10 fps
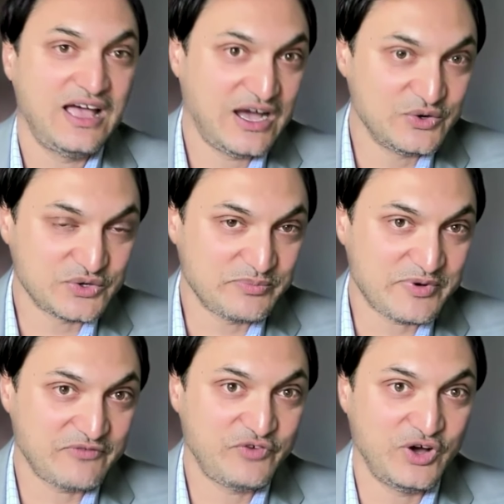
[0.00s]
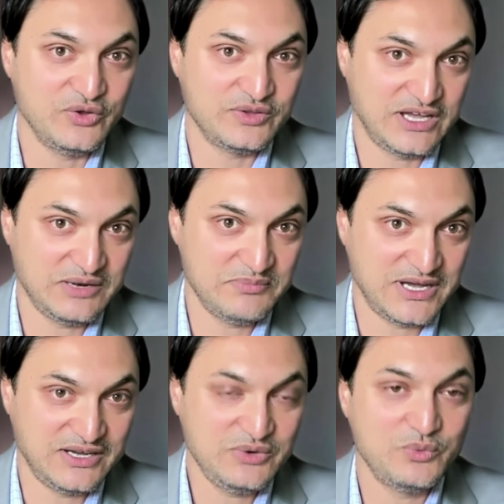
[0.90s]
how to follow
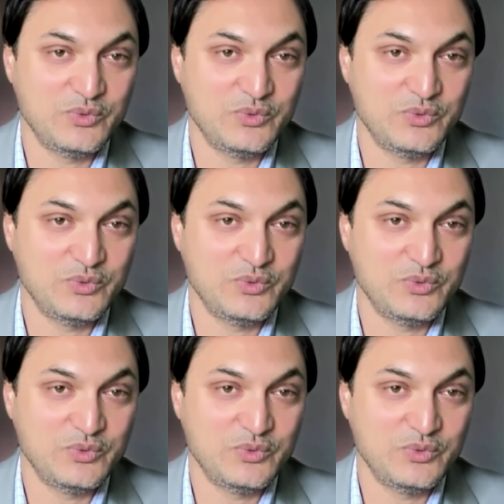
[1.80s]
dharma,